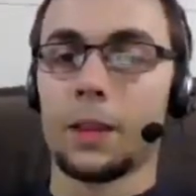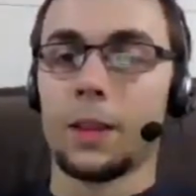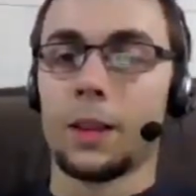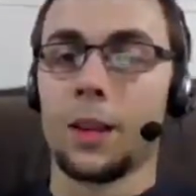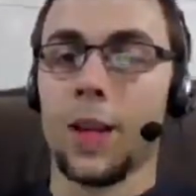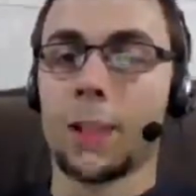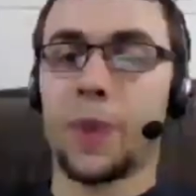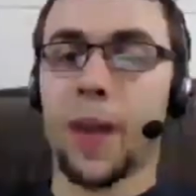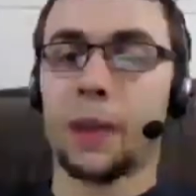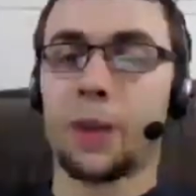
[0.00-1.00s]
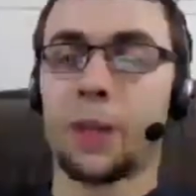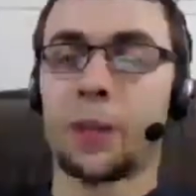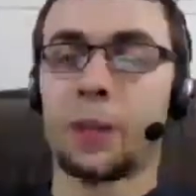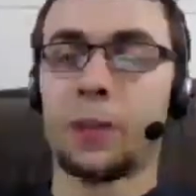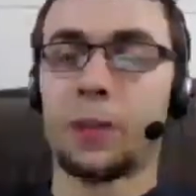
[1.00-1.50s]
Oh, that's bad. You're going
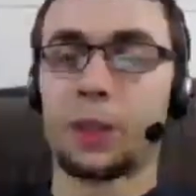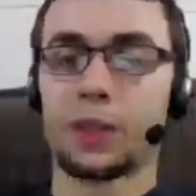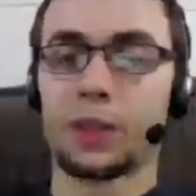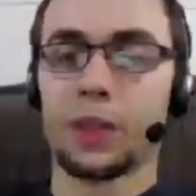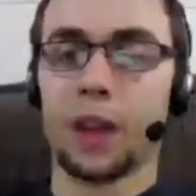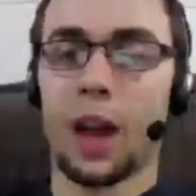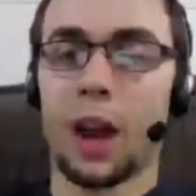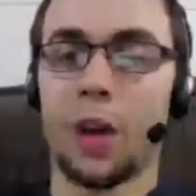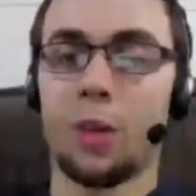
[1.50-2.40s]
for Lukas. Ow.